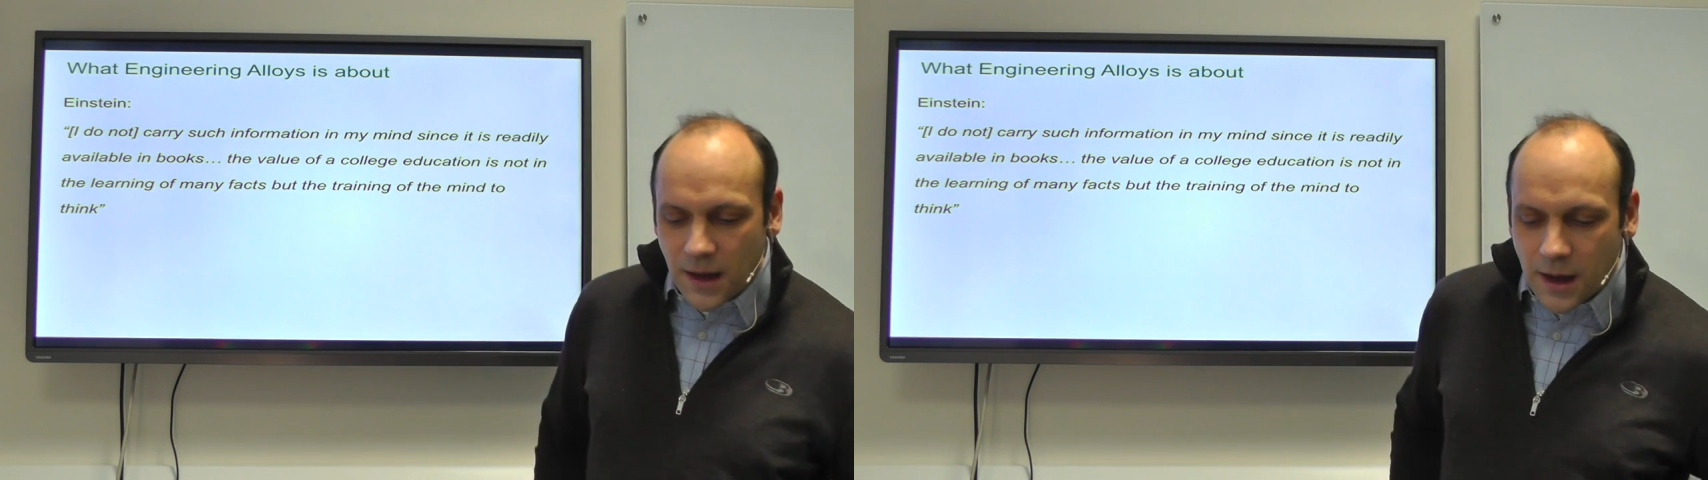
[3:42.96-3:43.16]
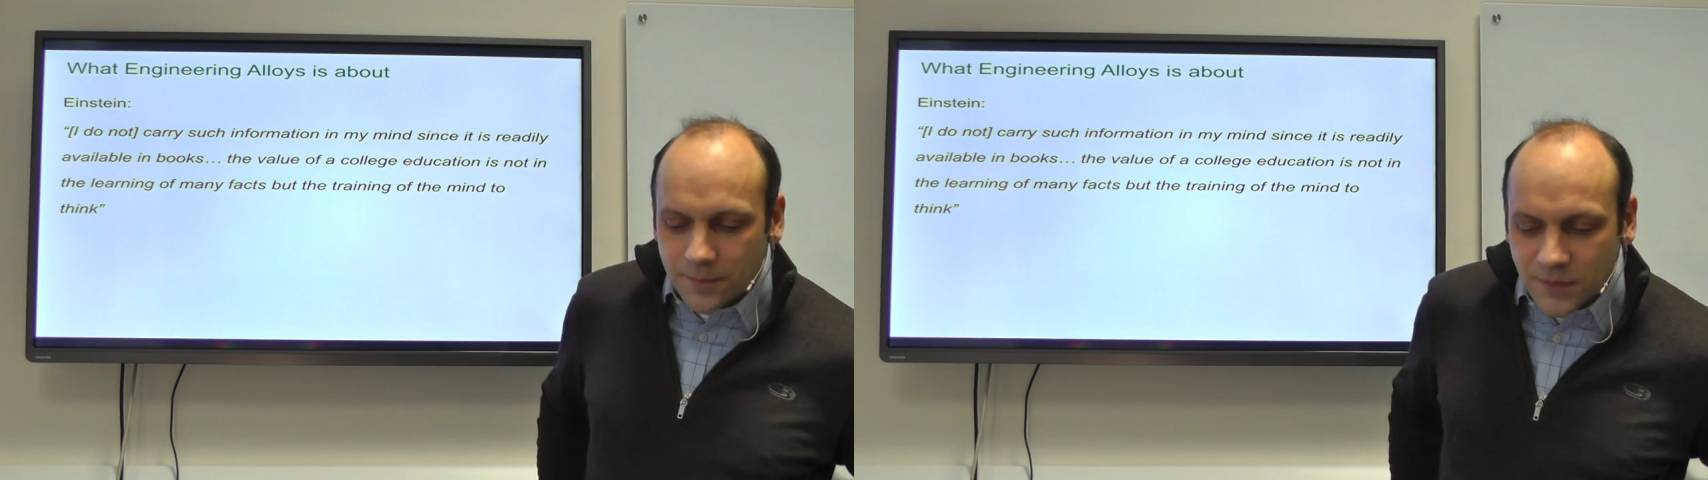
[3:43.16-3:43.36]

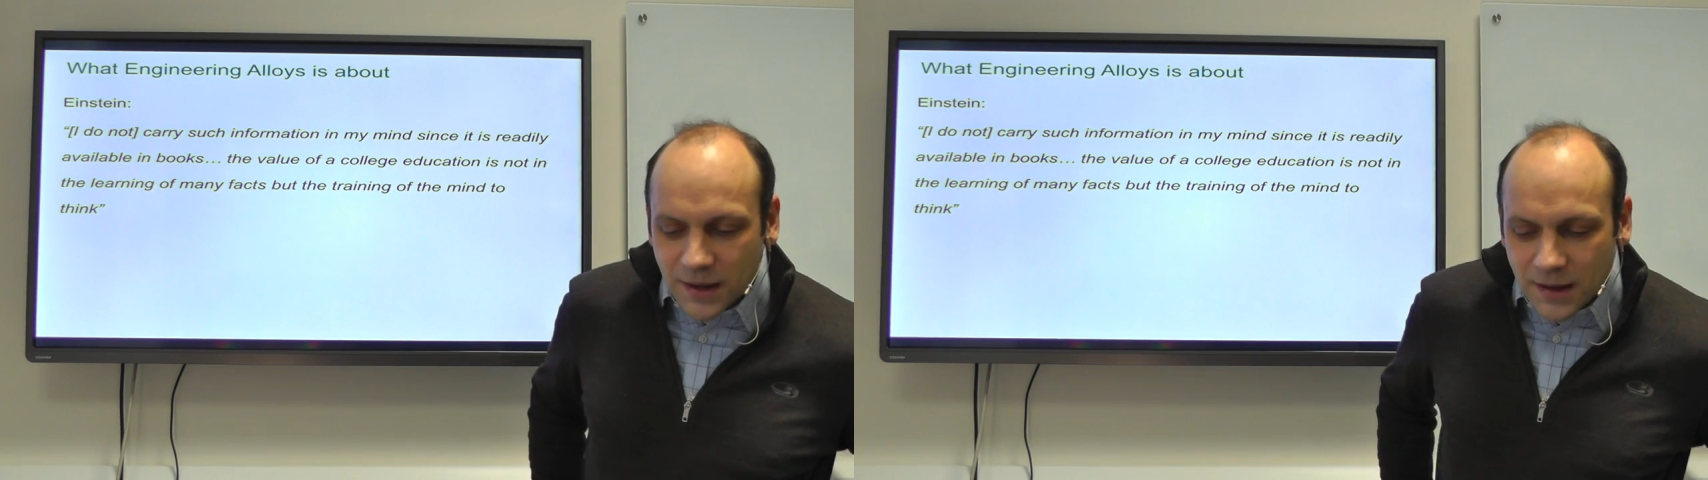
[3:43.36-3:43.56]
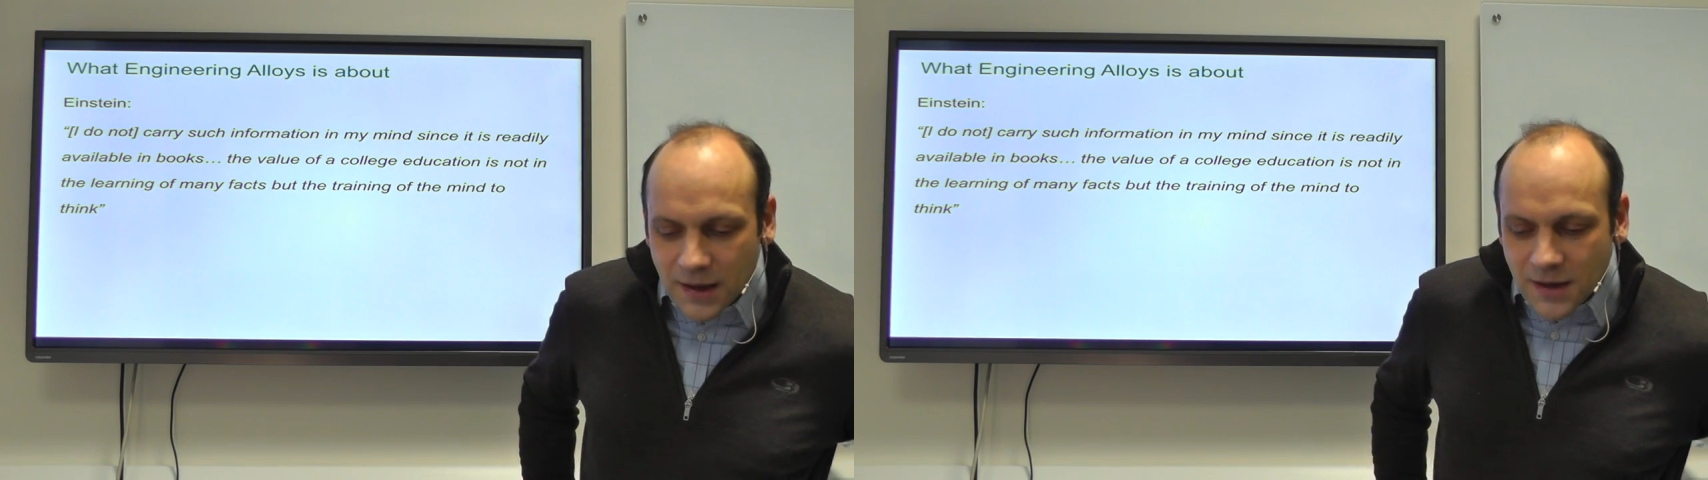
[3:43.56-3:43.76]
Um,
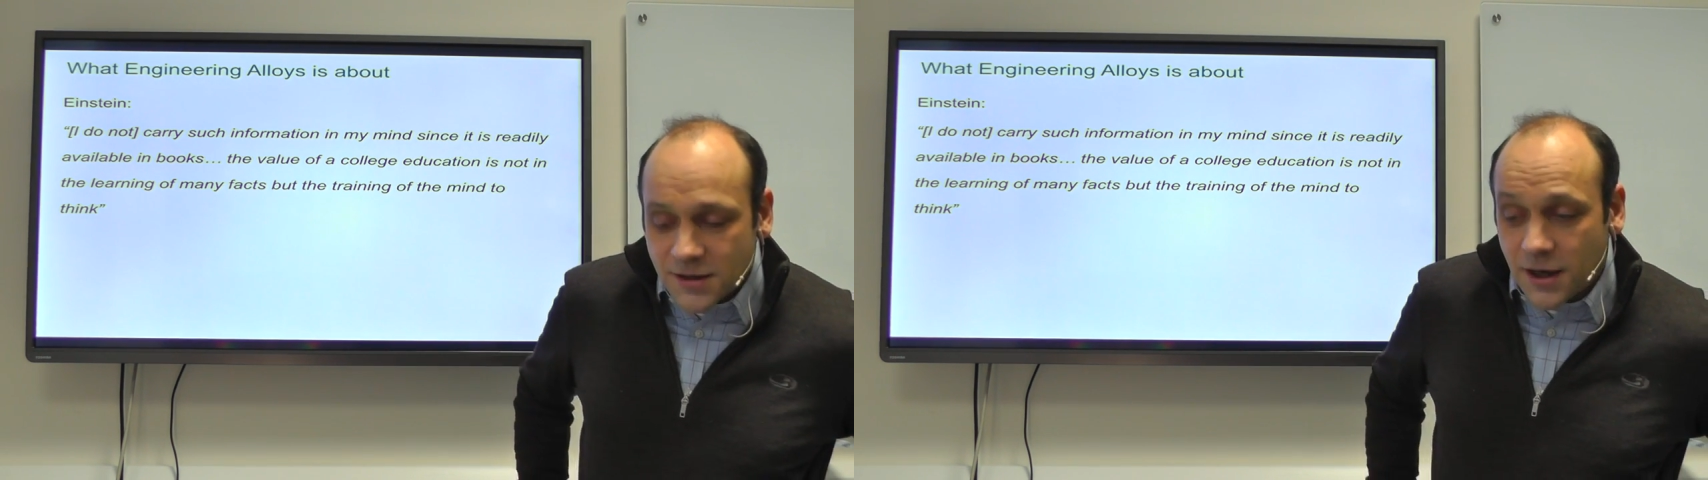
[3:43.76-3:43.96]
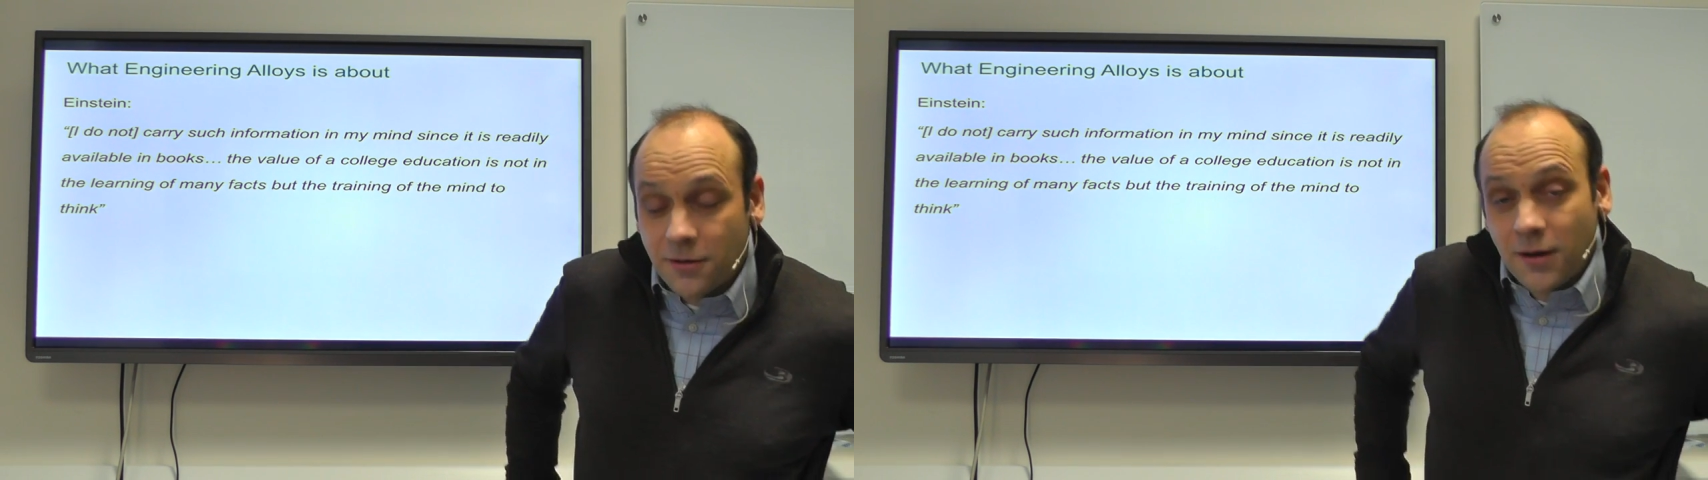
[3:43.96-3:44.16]

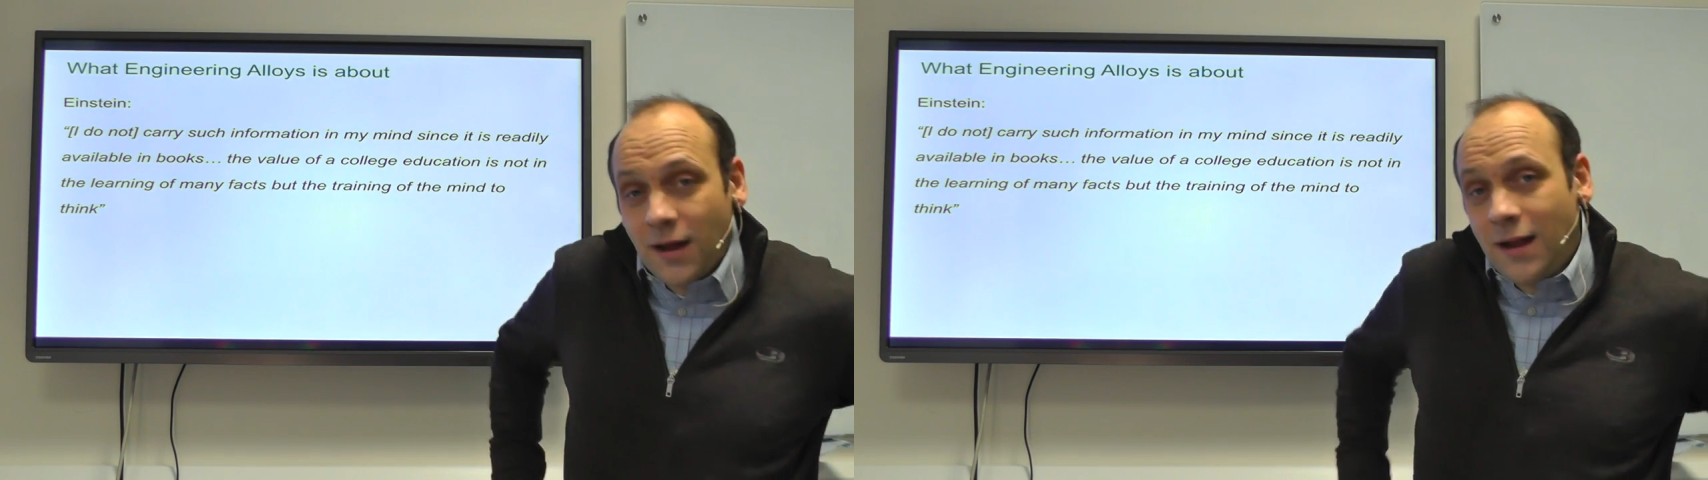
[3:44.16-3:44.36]
so